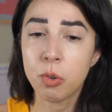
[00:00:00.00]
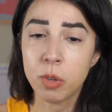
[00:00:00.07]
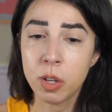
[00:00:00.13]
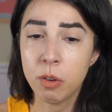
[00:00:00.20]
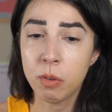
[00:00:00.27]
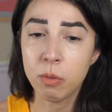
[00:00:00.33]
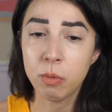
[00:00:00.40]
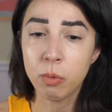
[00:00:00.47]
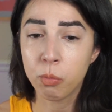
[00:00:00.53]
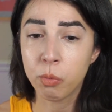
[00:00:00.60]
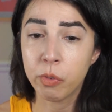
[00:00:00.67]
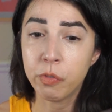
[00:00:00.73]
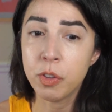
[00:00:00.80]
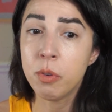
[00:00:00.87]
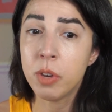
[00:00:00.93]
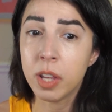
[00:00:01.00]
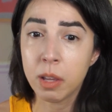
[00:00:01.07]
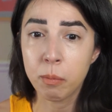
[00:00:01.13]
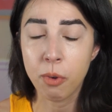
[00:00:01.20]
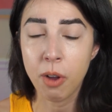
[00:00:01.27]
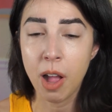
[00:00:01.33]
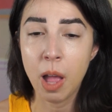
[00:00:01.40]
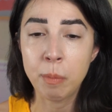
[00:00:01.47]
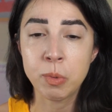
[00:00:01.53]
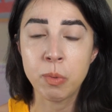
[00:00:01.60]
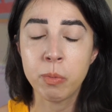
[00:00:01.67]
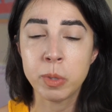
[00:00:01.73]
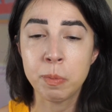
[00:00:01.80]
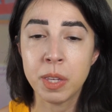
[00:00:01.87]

you know, refuting perhaps what was being